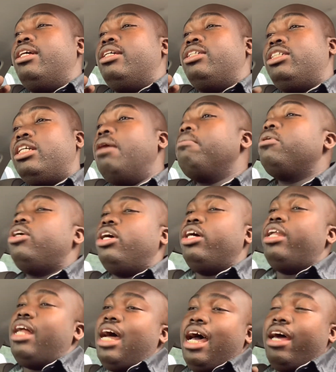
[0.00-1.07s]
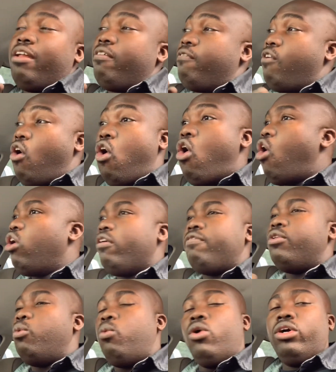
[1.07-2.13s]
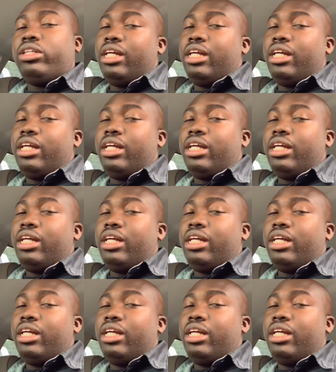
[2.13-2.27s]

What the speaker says: some good out of all of the work